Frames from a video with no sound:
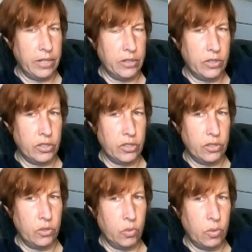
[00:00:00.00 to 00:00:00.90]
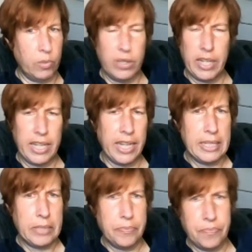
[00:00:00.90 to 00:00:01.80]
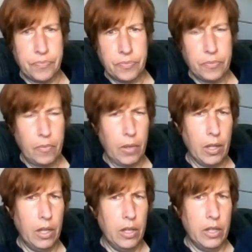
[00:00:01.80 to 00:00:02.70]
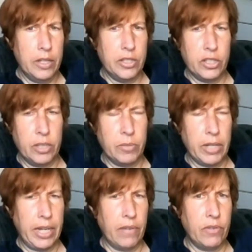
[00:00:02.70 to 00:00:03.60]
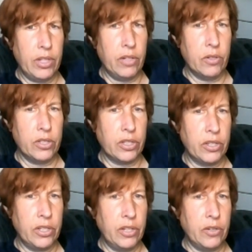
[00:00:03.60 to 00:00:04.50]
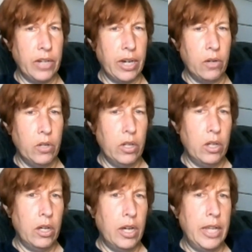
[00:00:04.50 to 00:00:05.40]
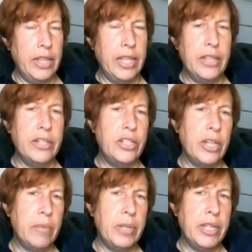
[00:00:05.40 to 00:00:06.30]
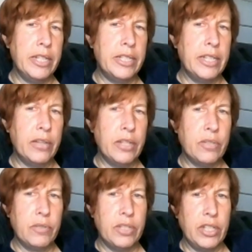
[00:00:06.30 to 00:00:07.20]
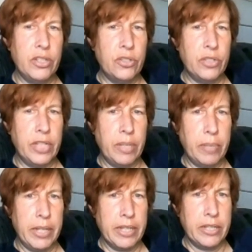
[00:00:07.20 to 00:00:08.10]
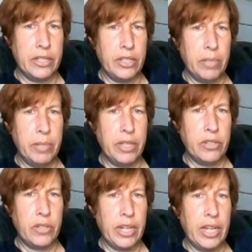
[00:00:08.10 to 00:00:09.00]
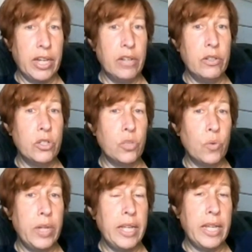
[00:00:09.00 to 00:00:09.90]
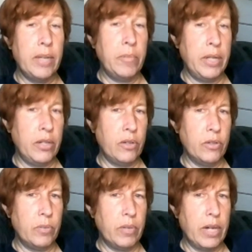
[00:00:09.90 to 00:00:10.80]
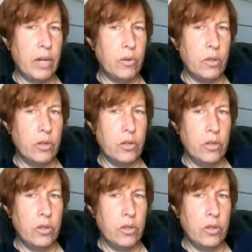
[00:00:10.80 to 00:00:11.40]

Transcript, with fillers: just normal, I guess. just seems like every year is a good year now. And then the Geminids. Now this one is interesting because the Geminids are getting 120 meteors per hour